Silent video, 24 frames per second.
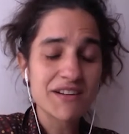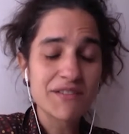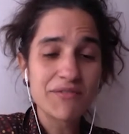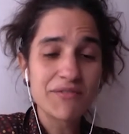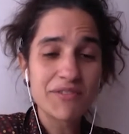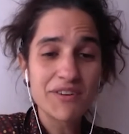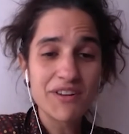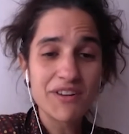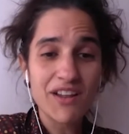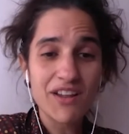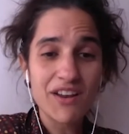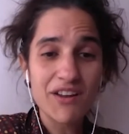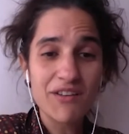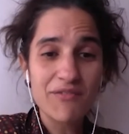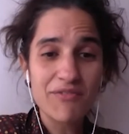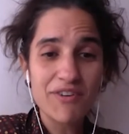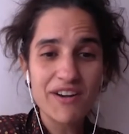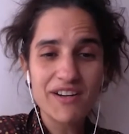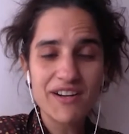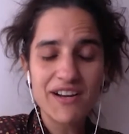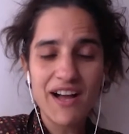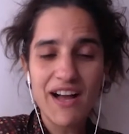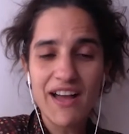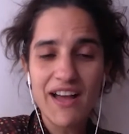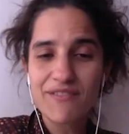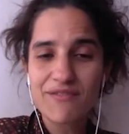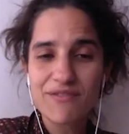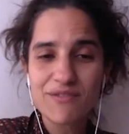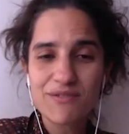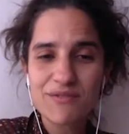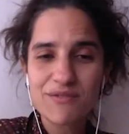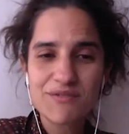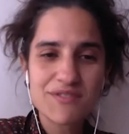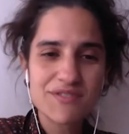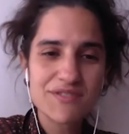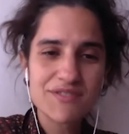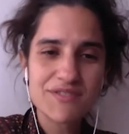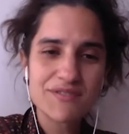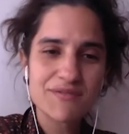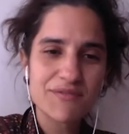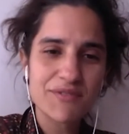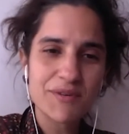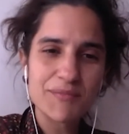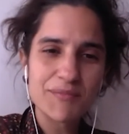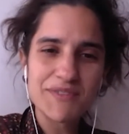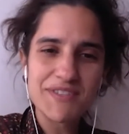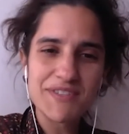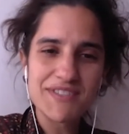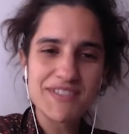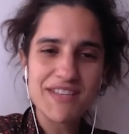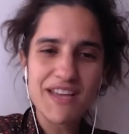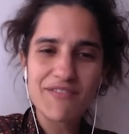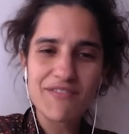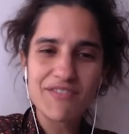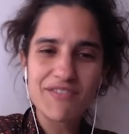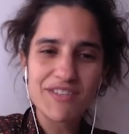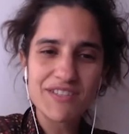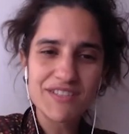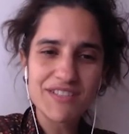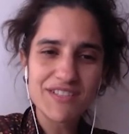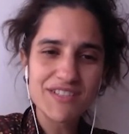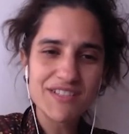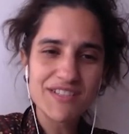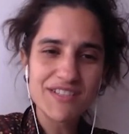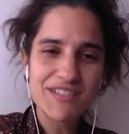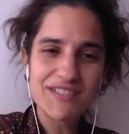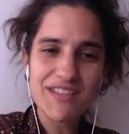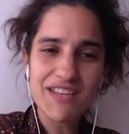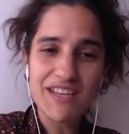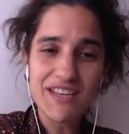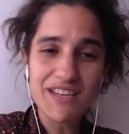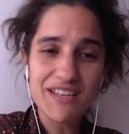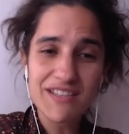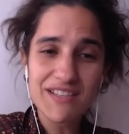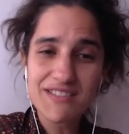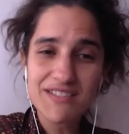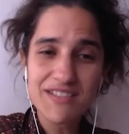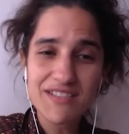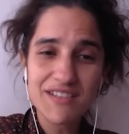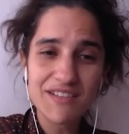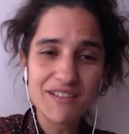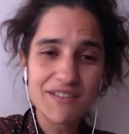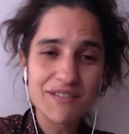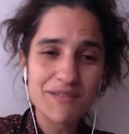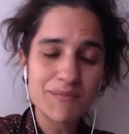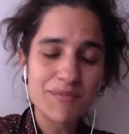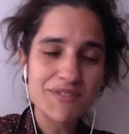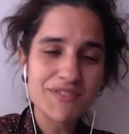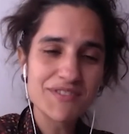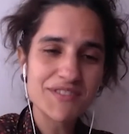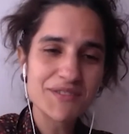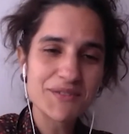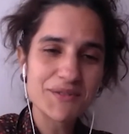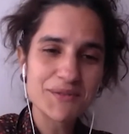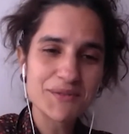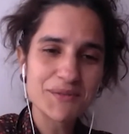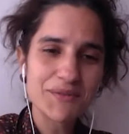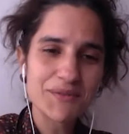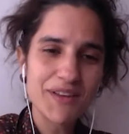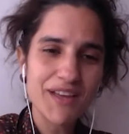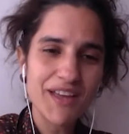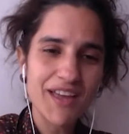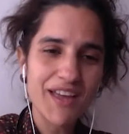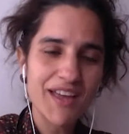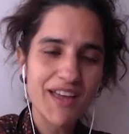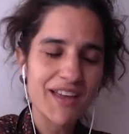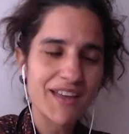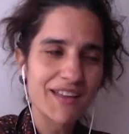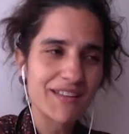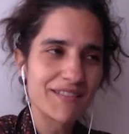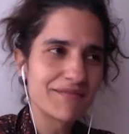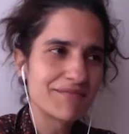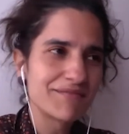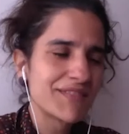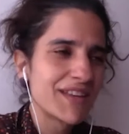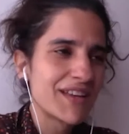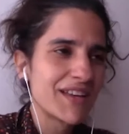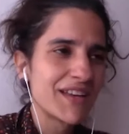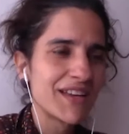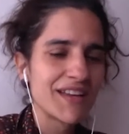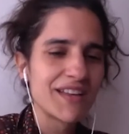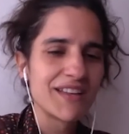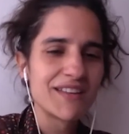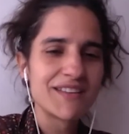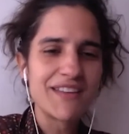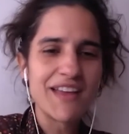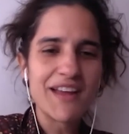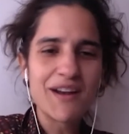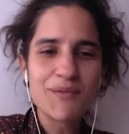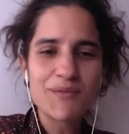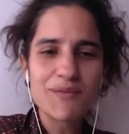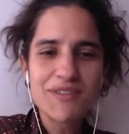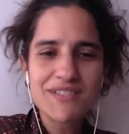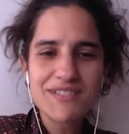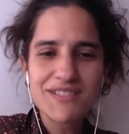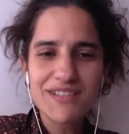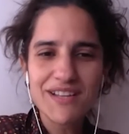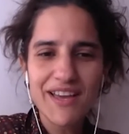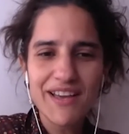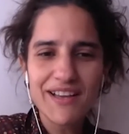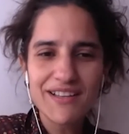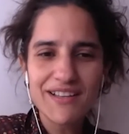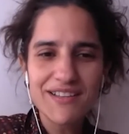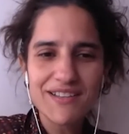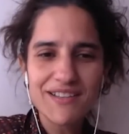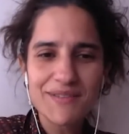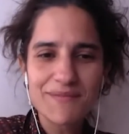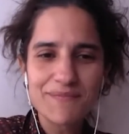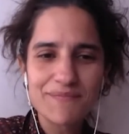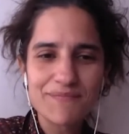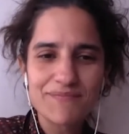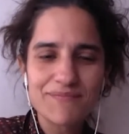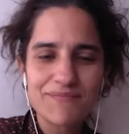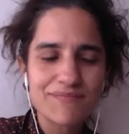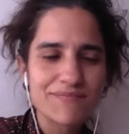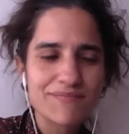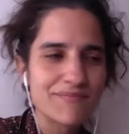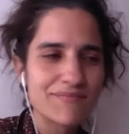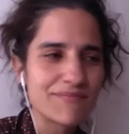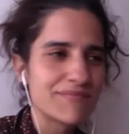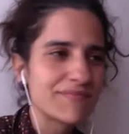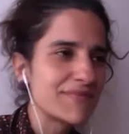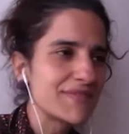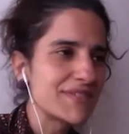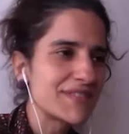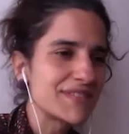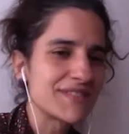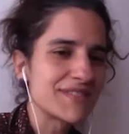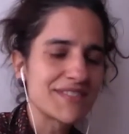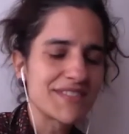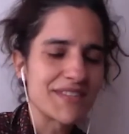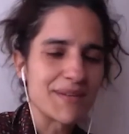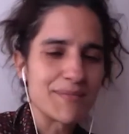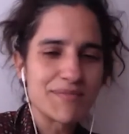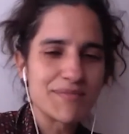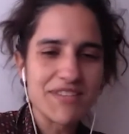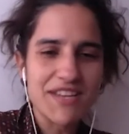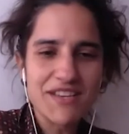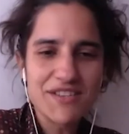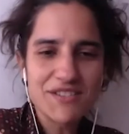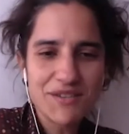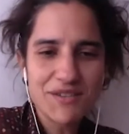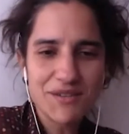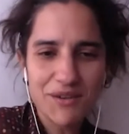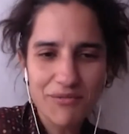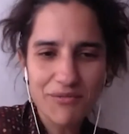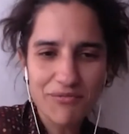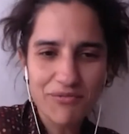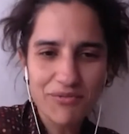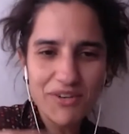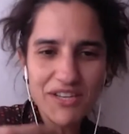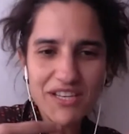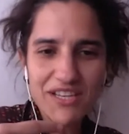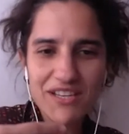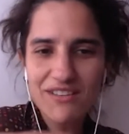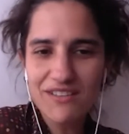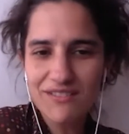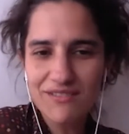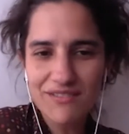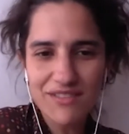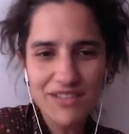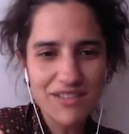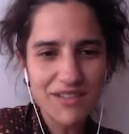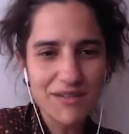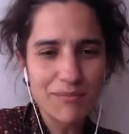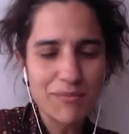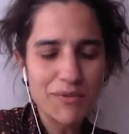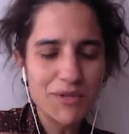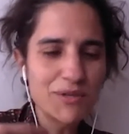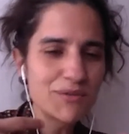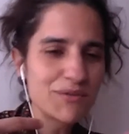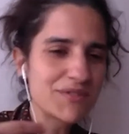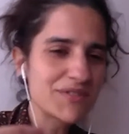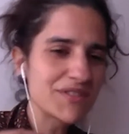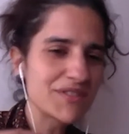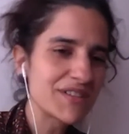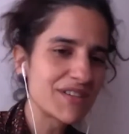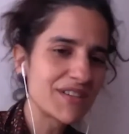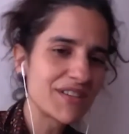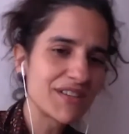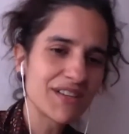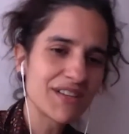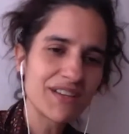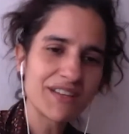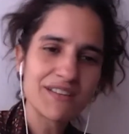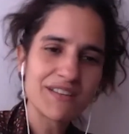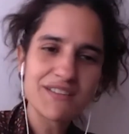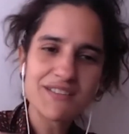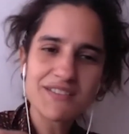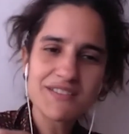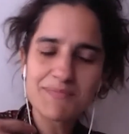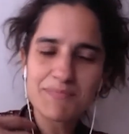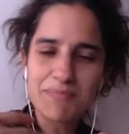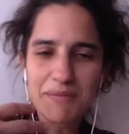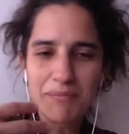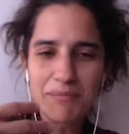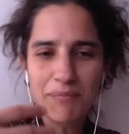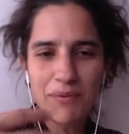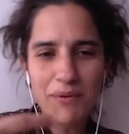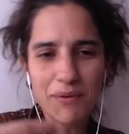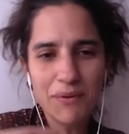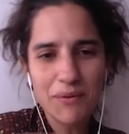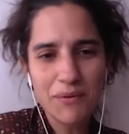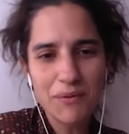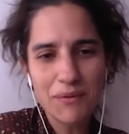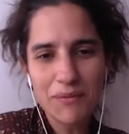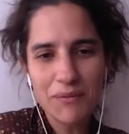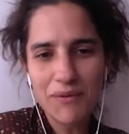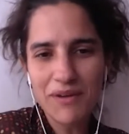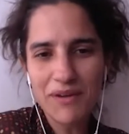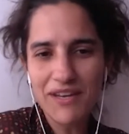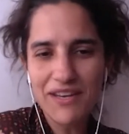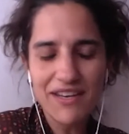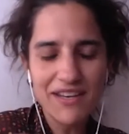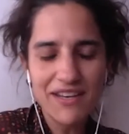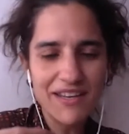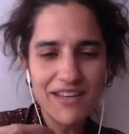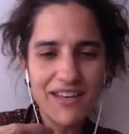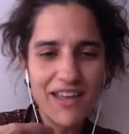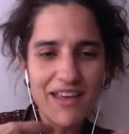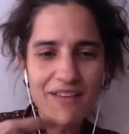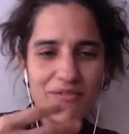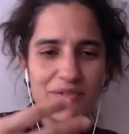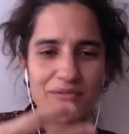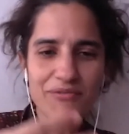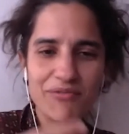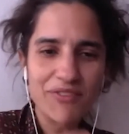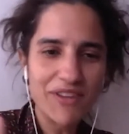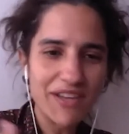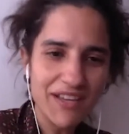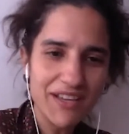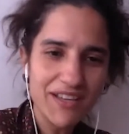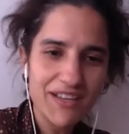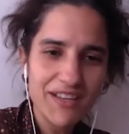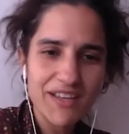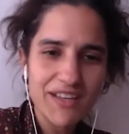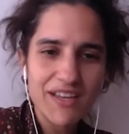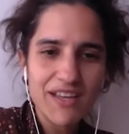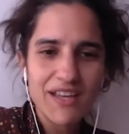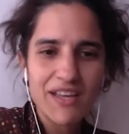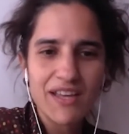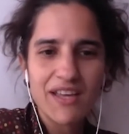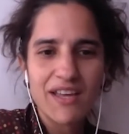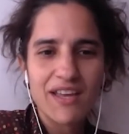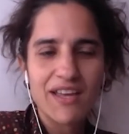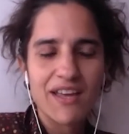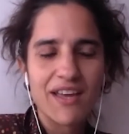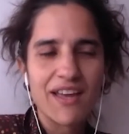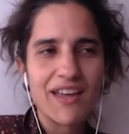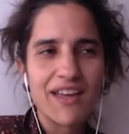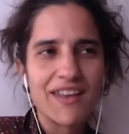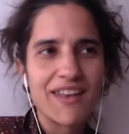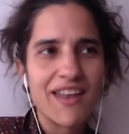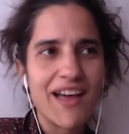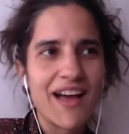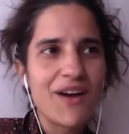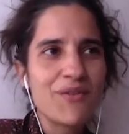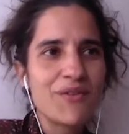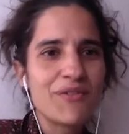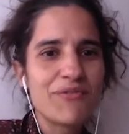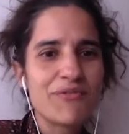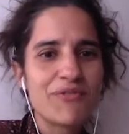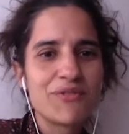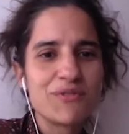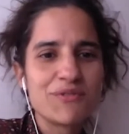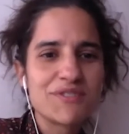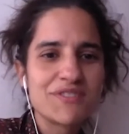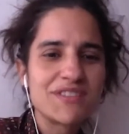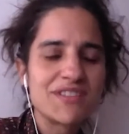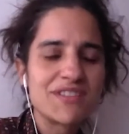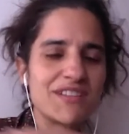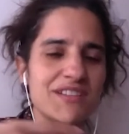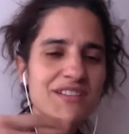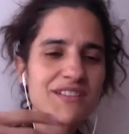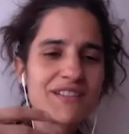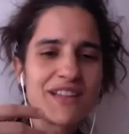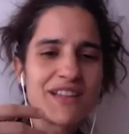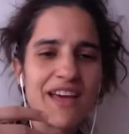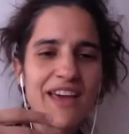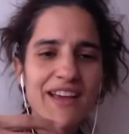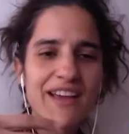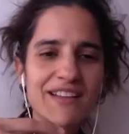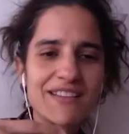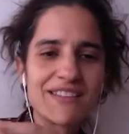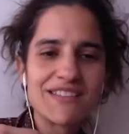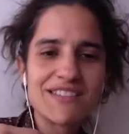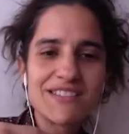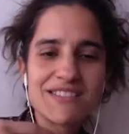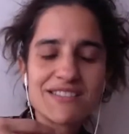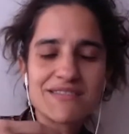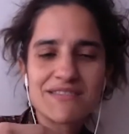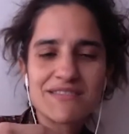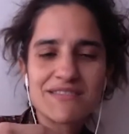a lot of archivals from the 70s, 80s here in Brazil, and there is like a sensation of freedom in the music and these people and in everything. And now if you see like this